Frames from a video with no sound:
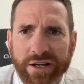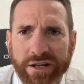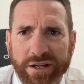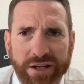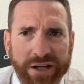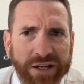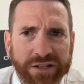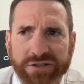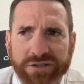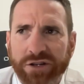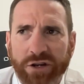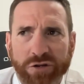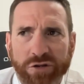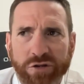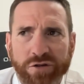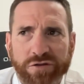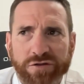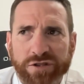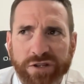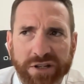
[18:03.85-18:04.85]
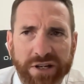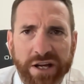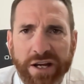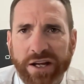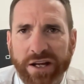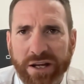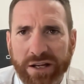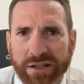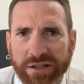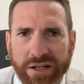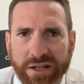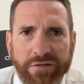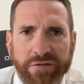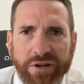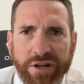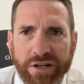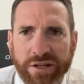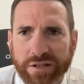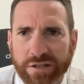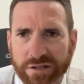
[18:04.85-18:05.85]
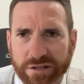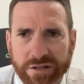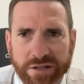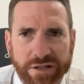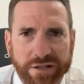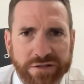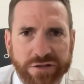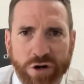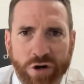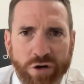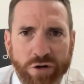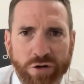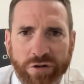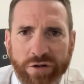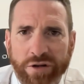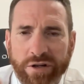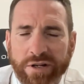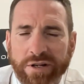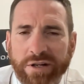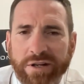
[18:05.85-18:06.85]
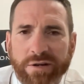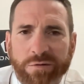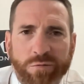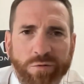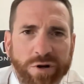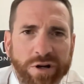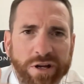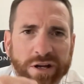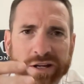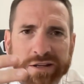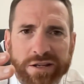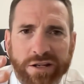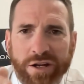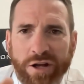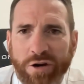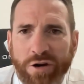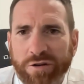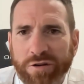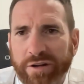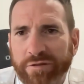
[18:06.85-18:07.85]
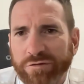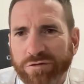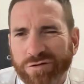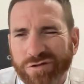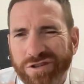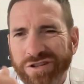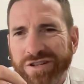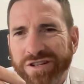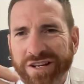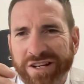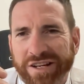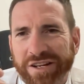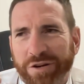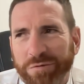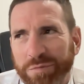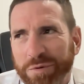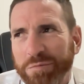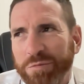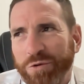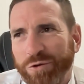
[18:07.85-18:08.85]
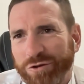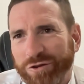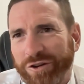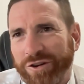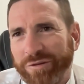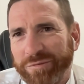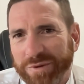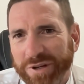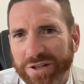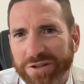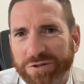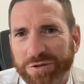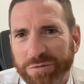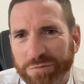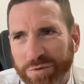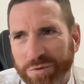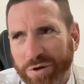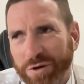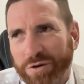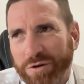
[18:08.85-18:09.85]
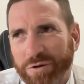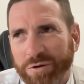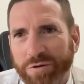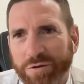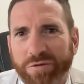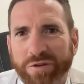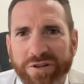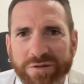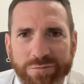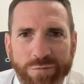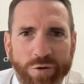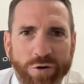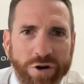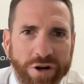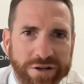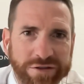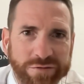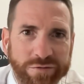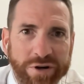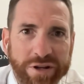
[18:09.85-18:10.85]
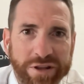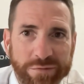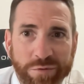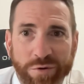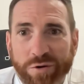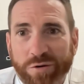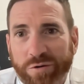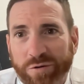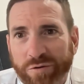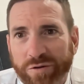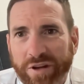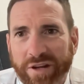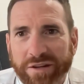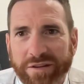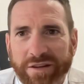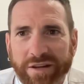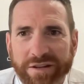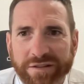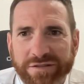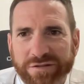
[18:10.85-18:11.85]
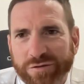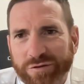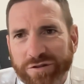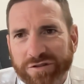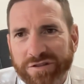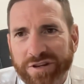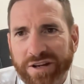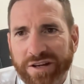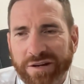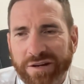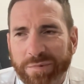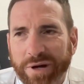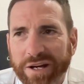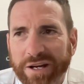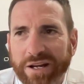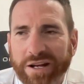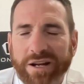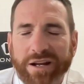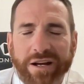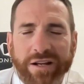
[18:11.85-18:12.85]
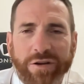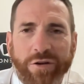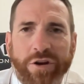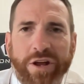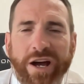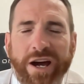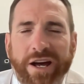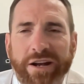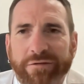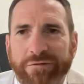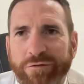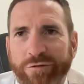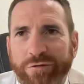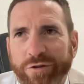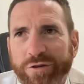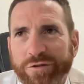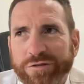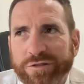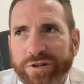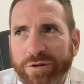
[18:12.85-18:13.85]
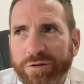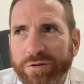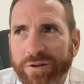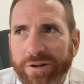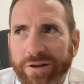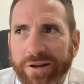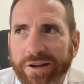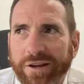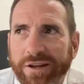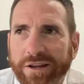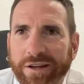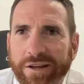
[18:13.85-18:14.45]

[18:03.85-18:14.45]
you get so used to getting it, giving it, it's gone. Where at the lower levels, you know, you got a bit more time to get to the ball. There's more guys around the ball. They, they sort of tend to make it a lot harder for you. So I think,